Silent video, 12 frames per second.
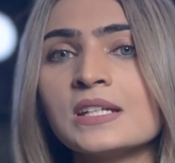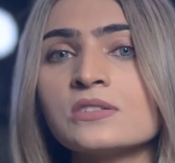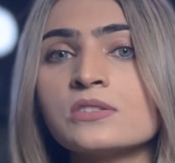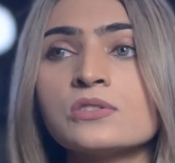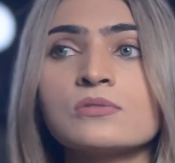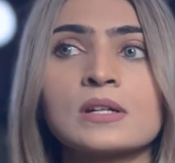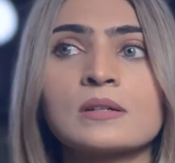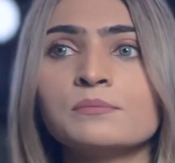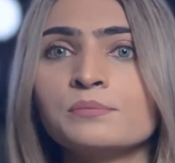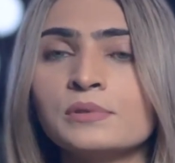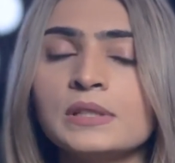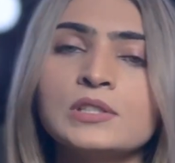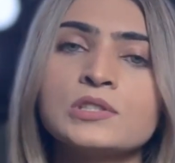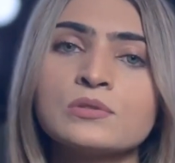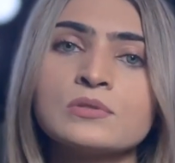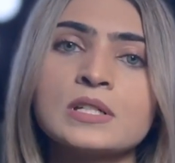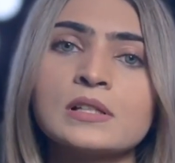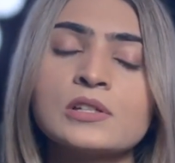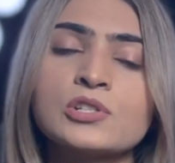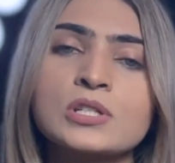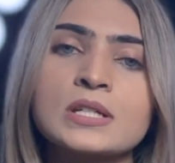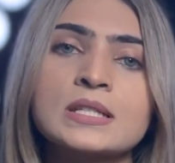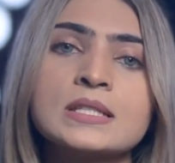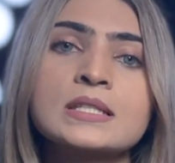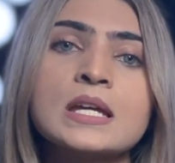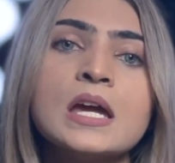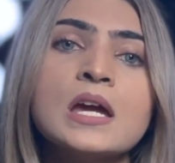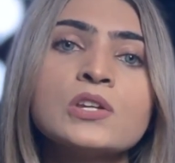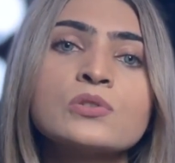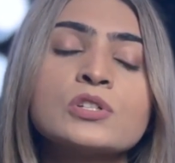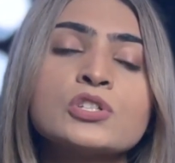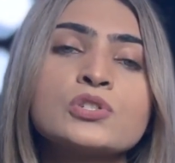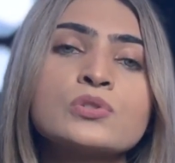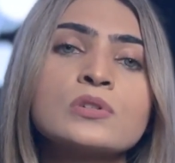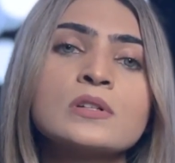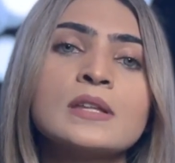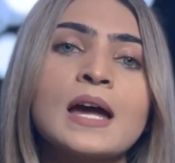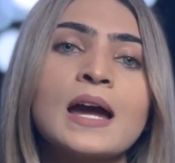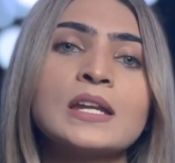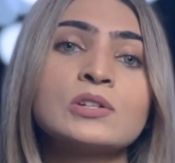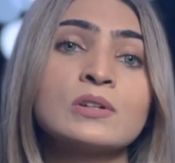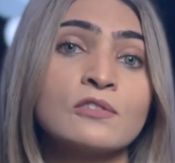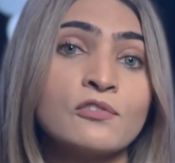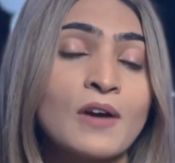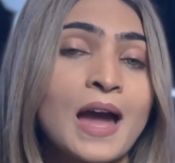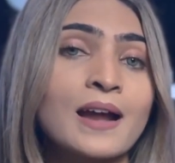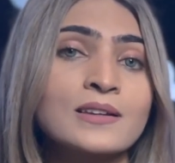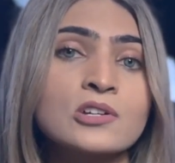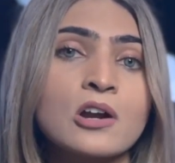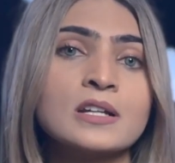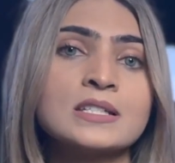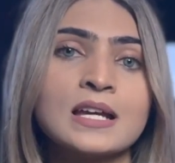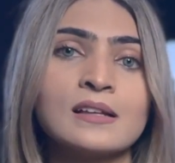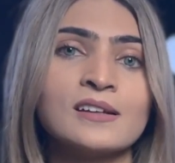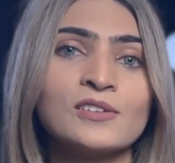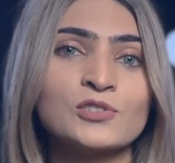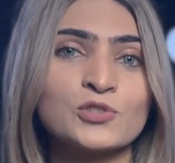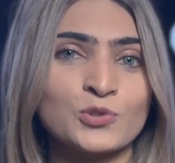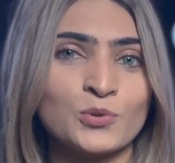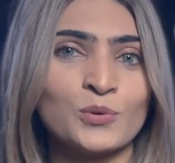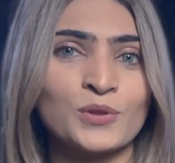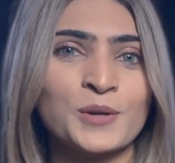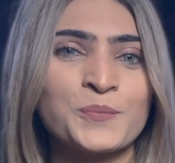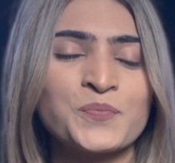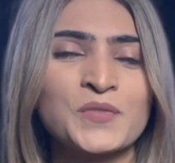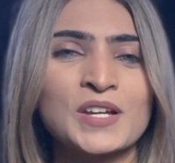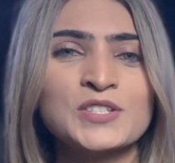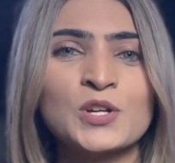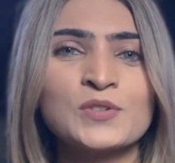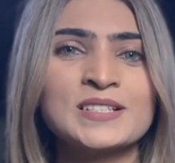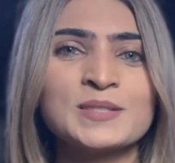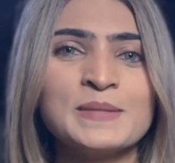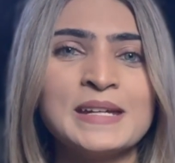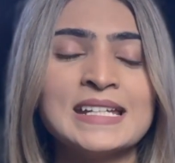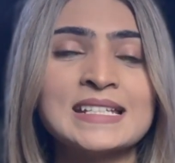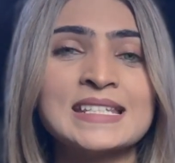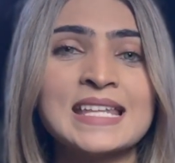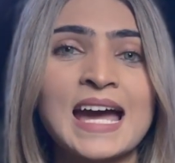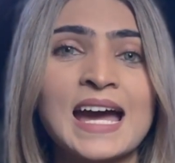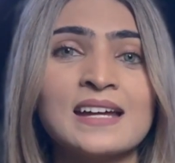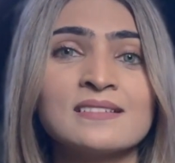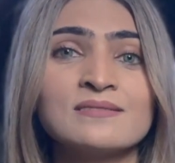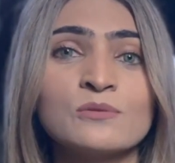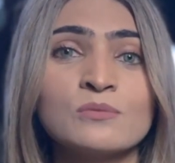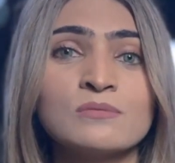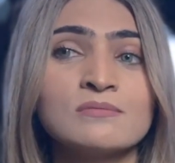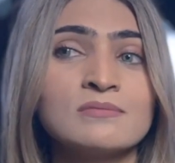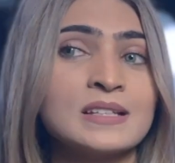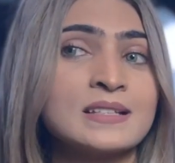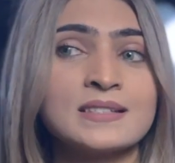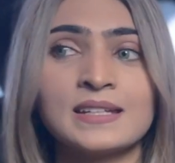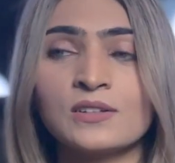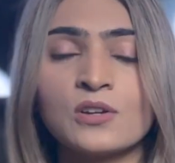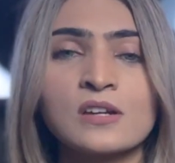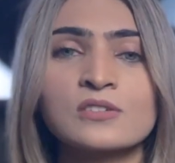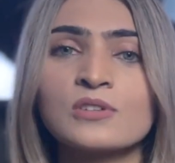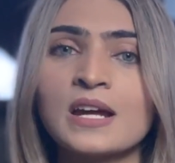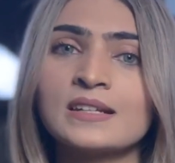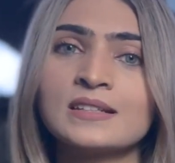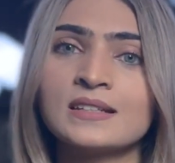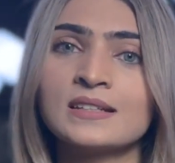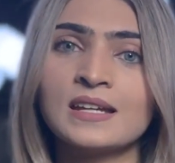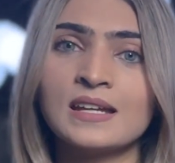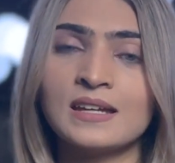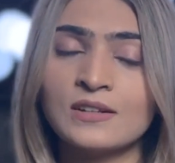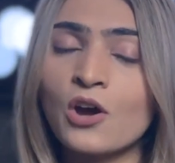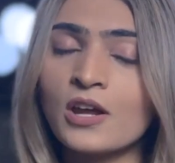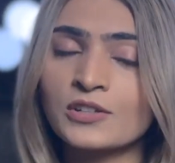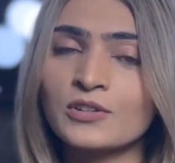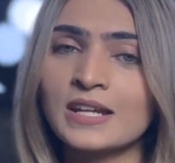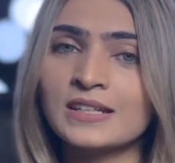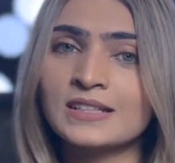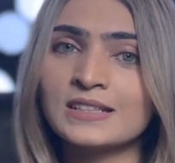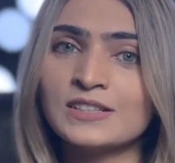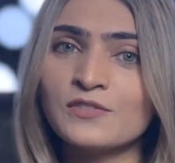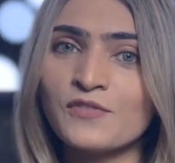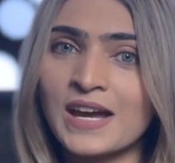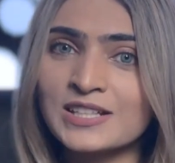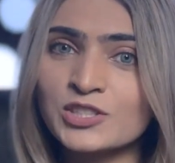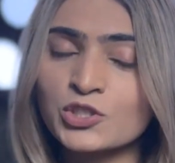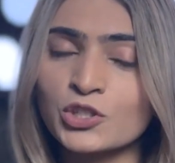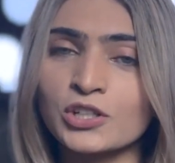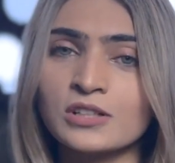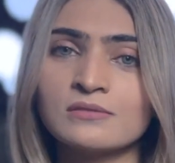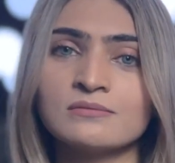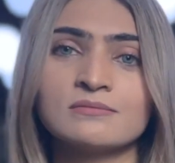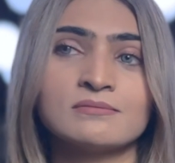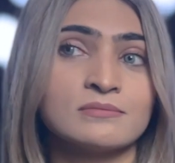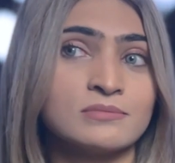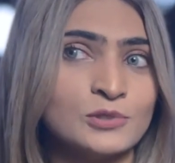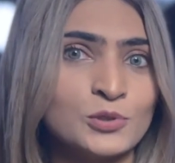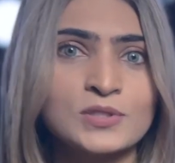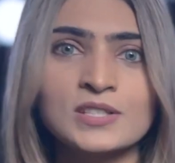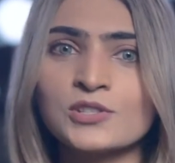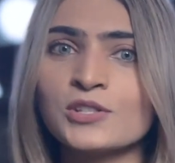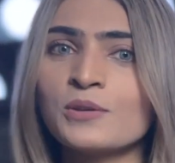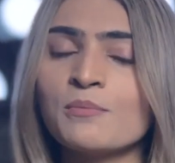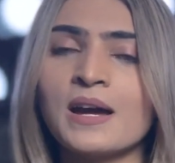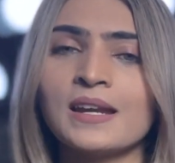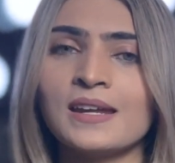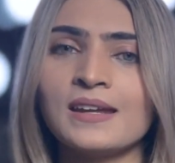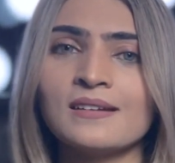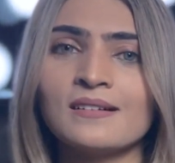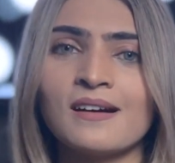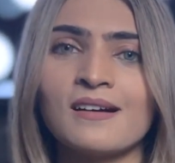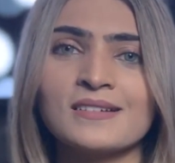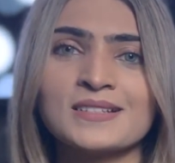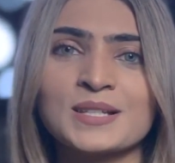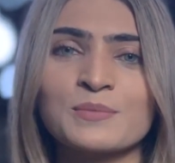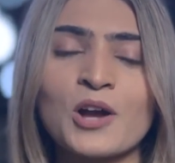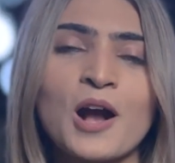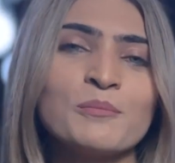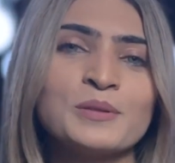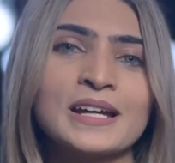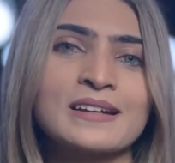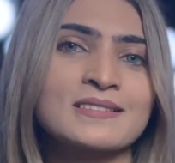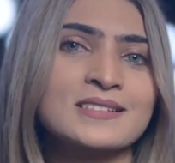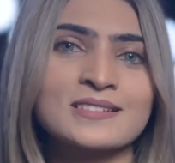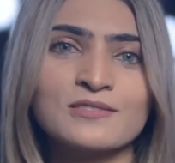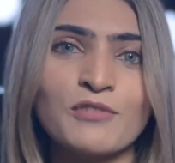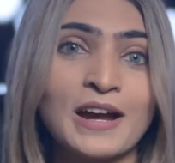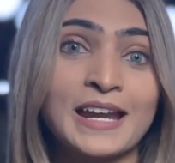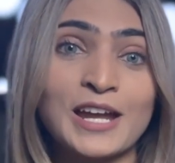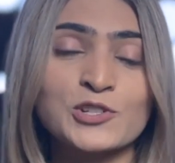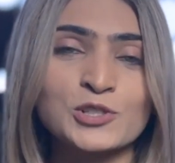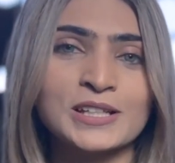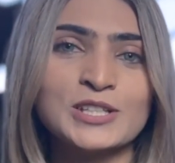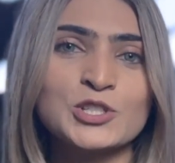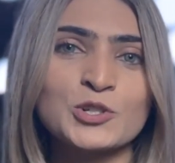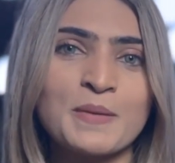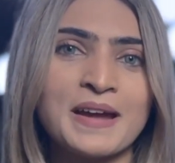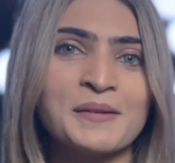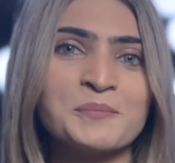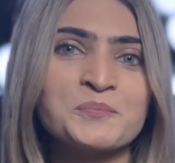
to do a complete due diligence to ensure that you in fact are telling the truth. So this means that, let's say, a non-accredited investor loses their money on some complex financial instrument,